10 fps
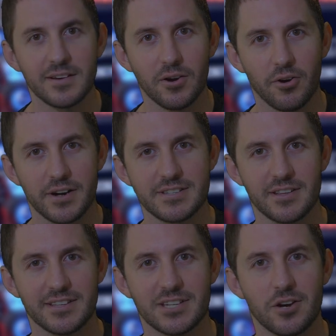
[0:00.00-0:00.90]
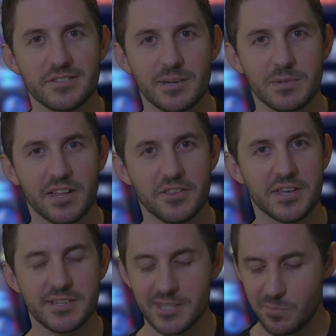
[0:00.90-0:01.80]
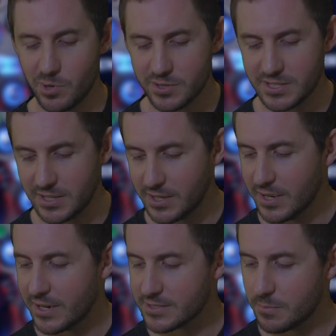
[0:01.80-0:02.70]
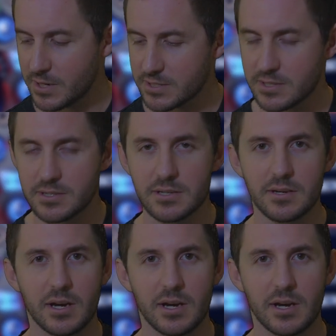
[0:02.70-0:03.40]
Alrighty, so let's go over some of the other things in the box here. As I mentioned, I